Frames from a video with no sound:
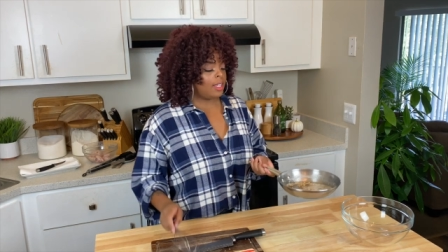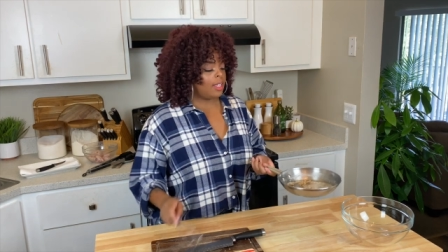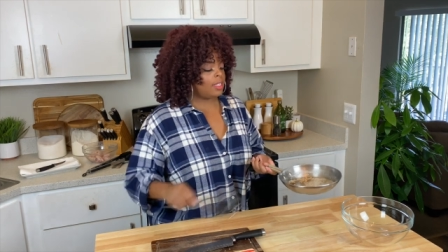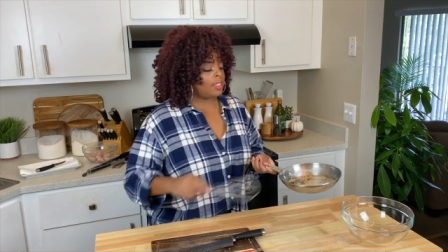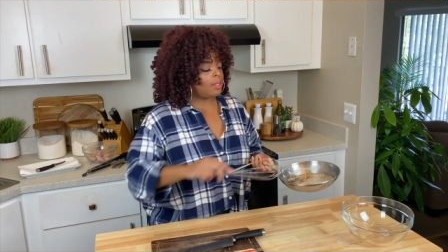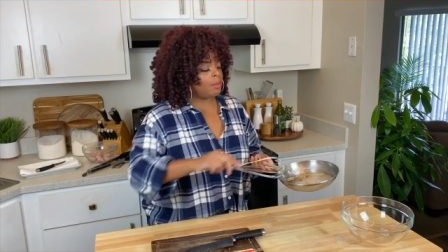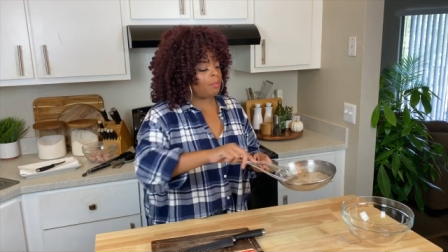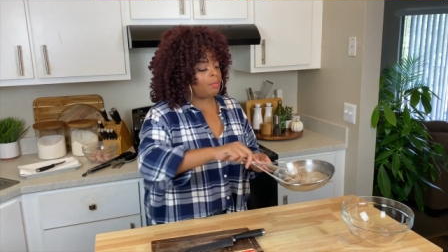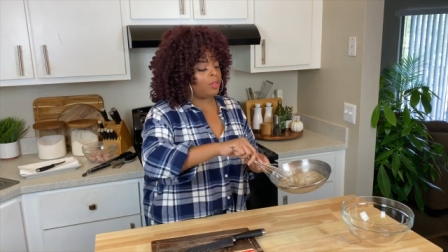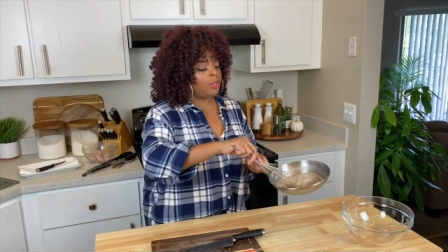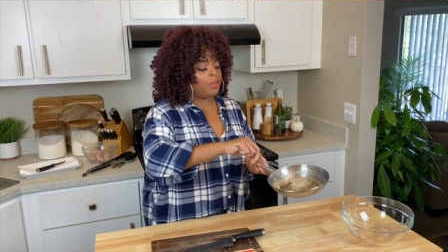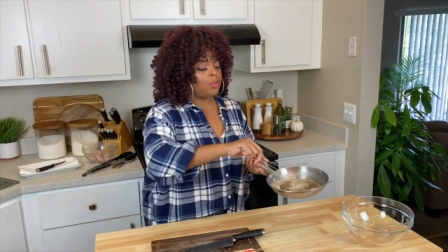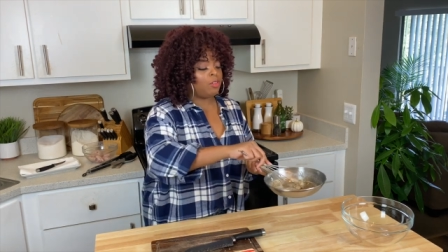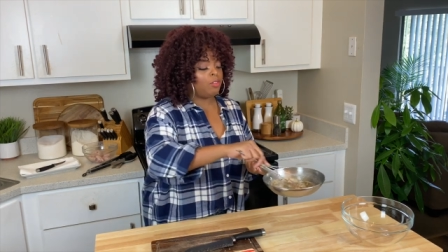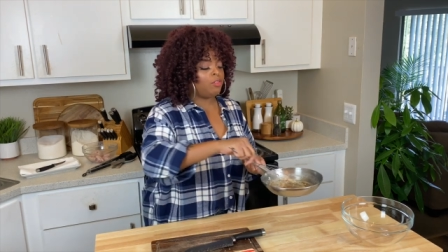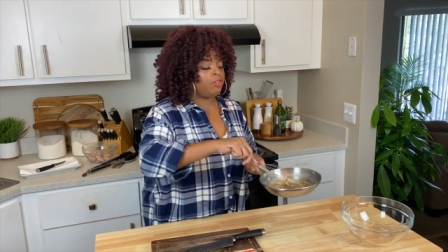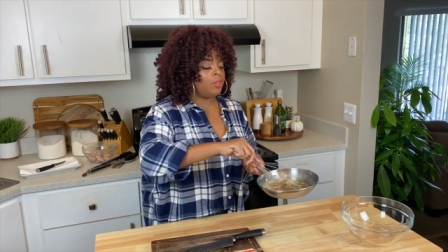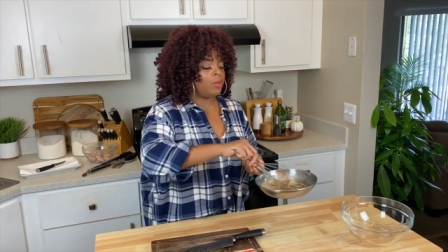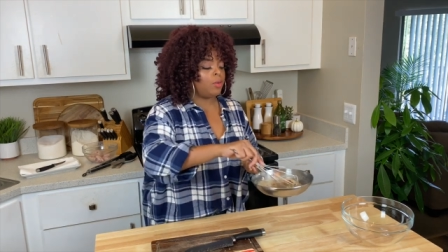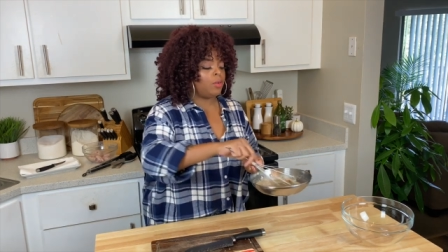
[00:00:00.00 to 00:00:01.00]
It's a
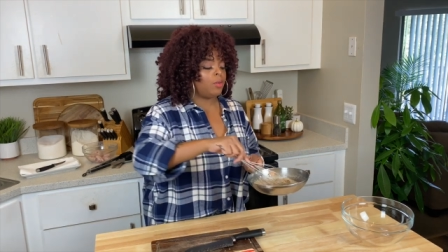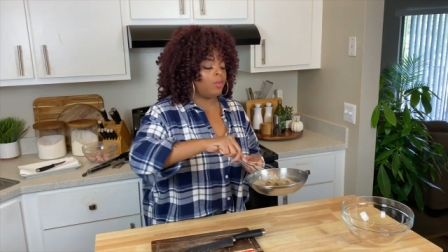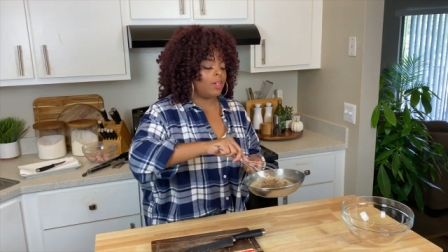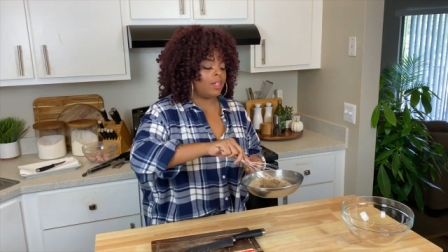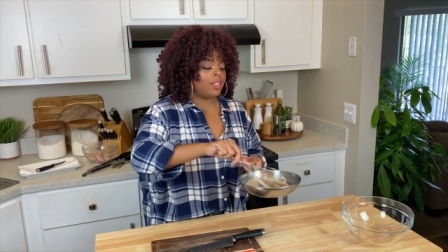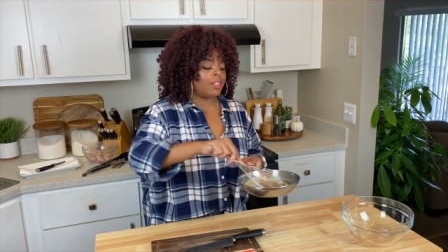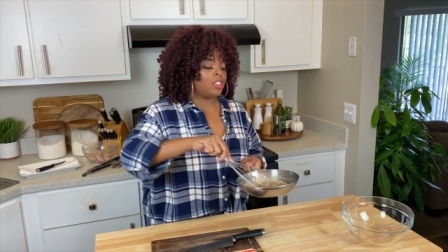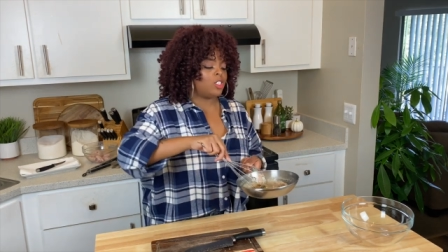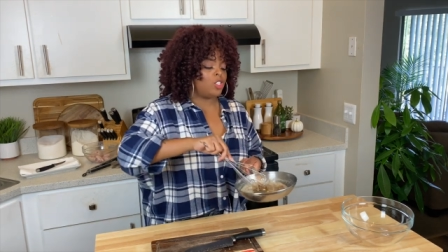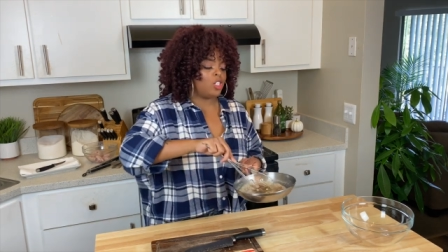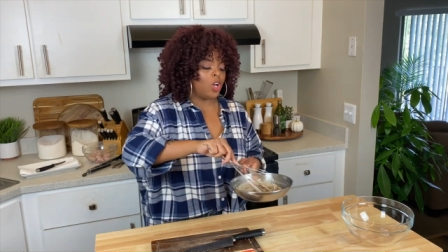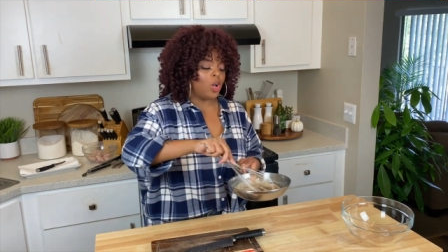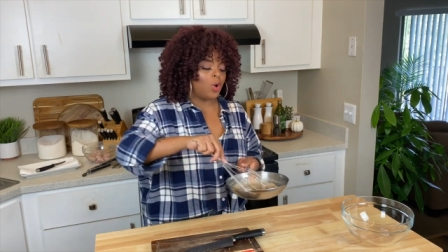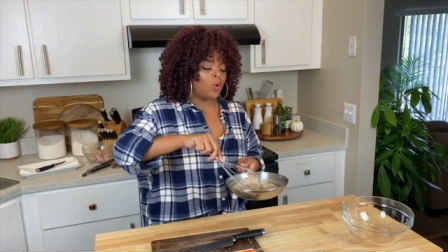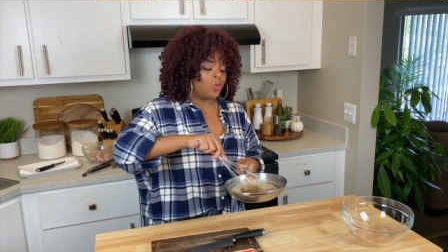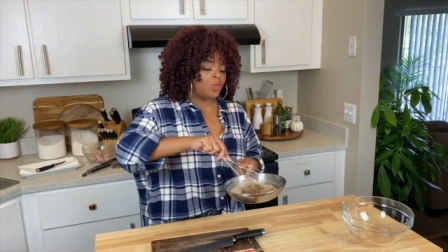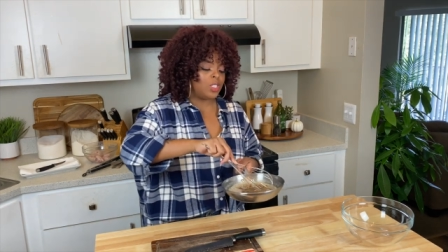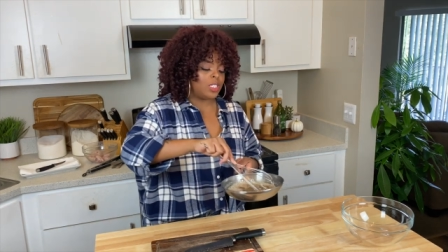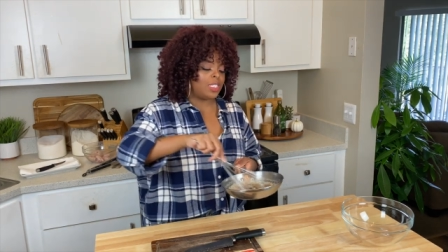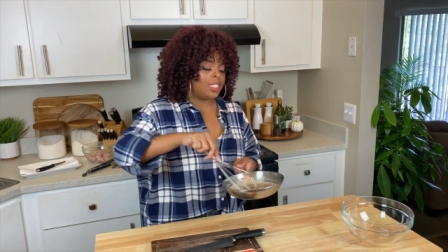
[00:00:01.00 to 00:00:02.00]
beautiful
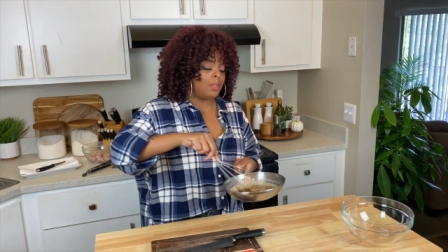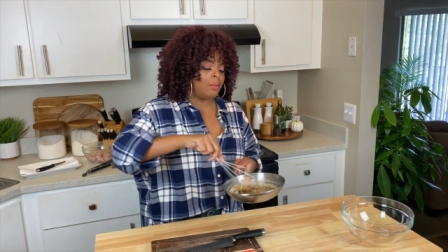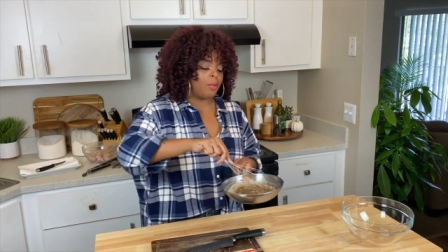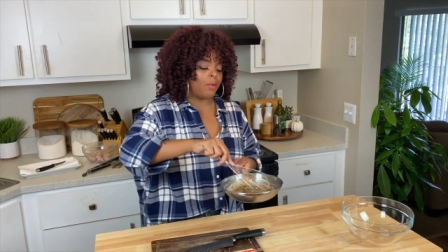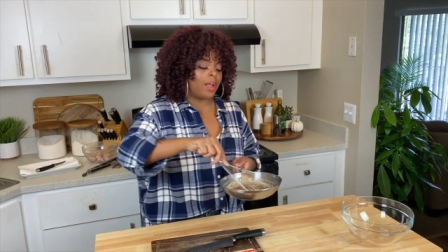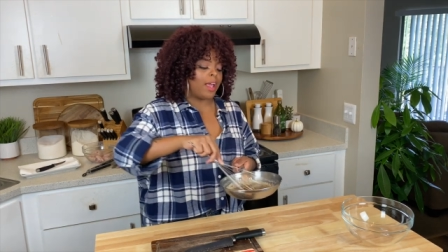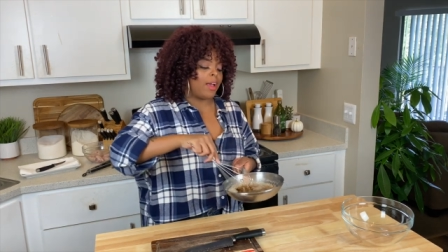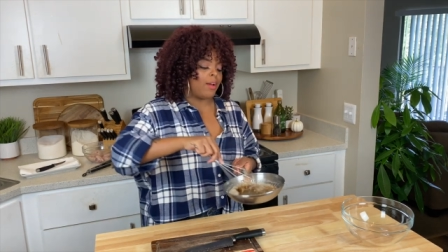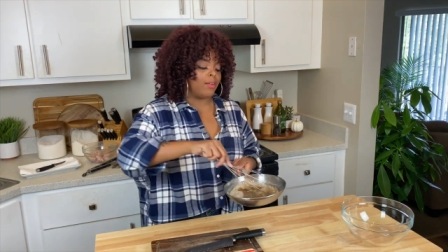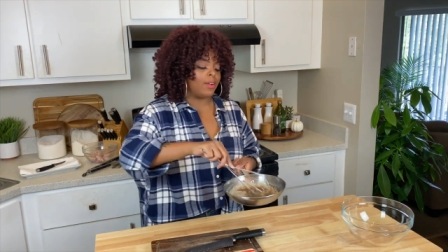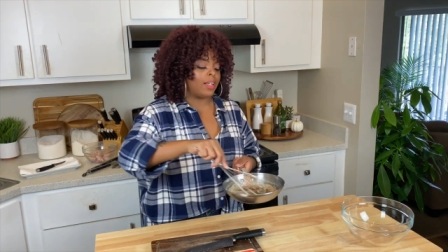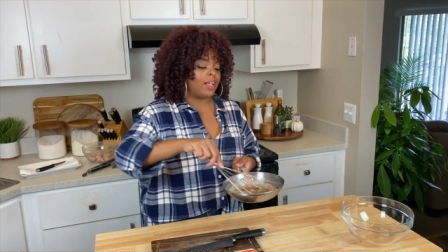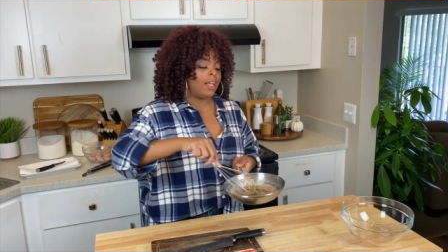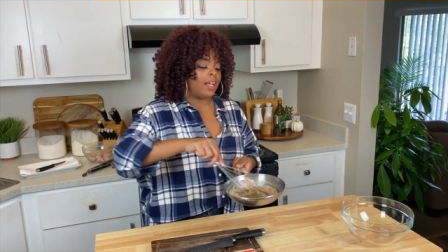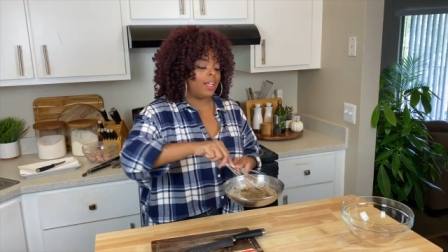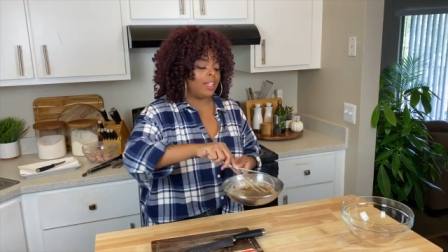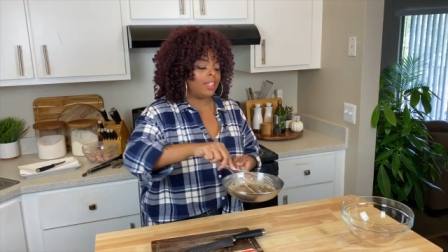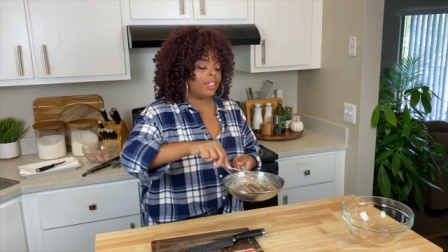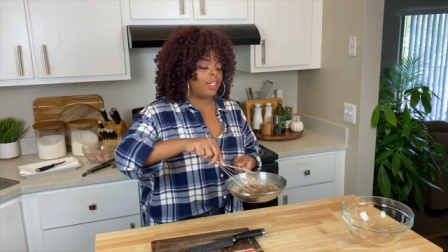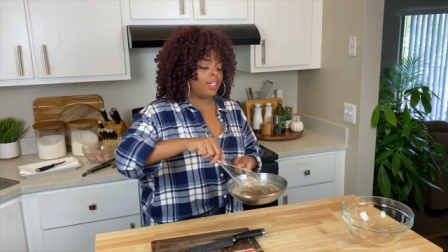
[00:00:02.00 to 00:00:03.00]
toasty brown
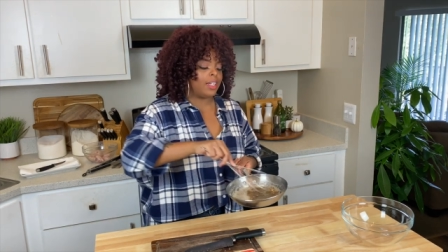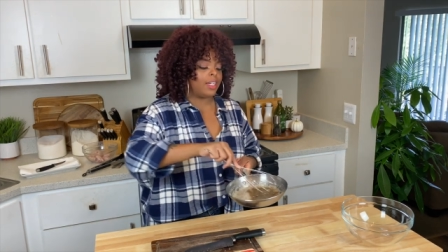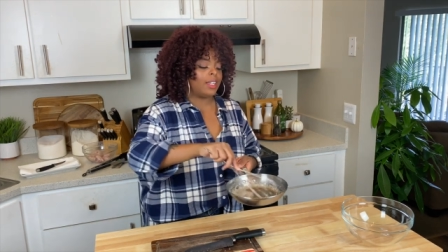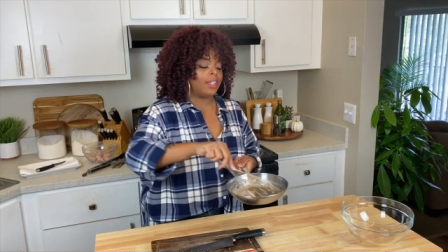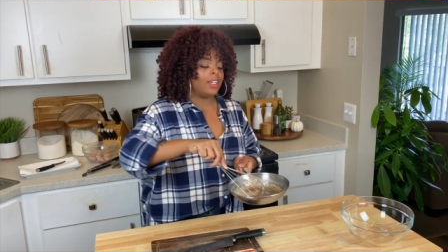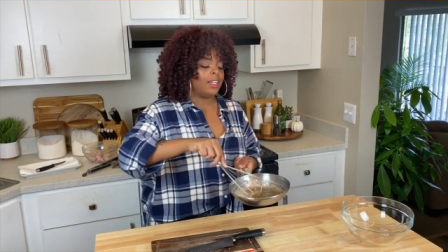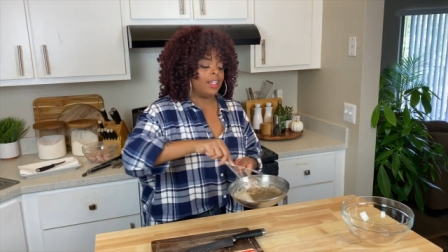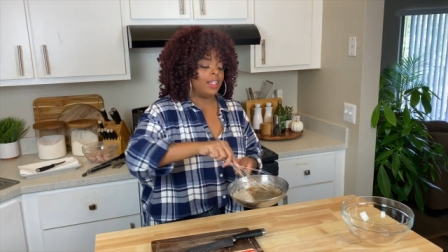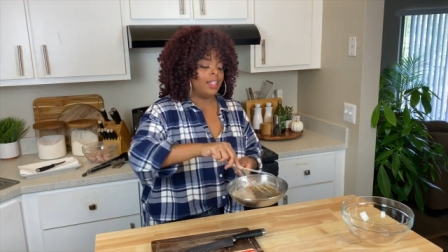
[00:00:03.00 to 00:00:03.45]
color.